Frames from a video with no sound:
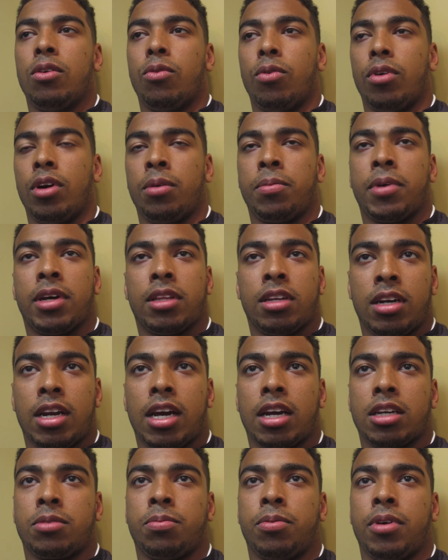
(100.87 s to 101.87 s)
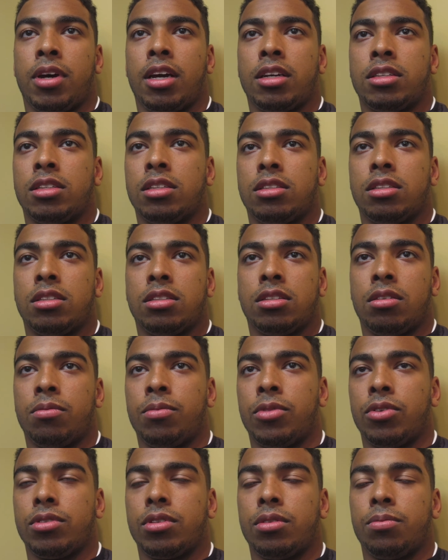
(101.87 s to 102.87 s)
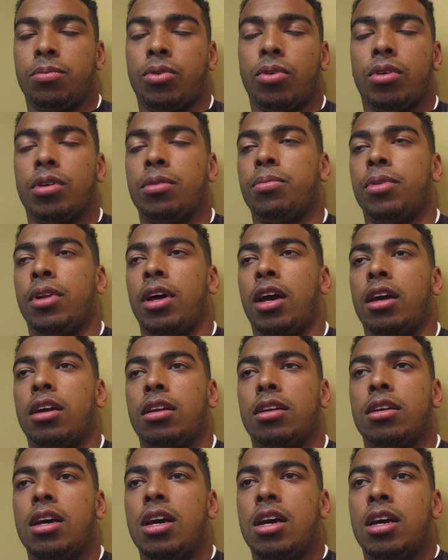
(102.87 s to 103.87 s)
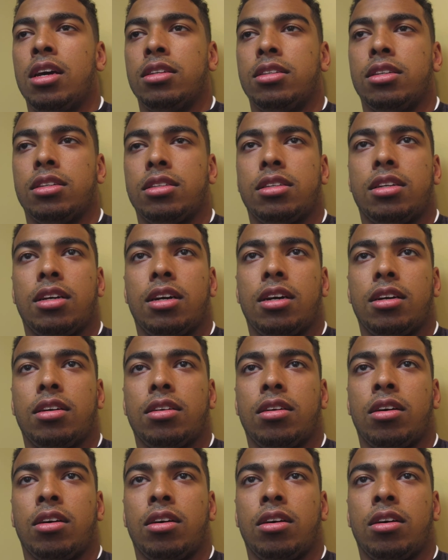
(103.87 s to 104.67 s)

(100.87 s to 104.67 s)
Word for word: worry about the next play since it's the most important play and just uh,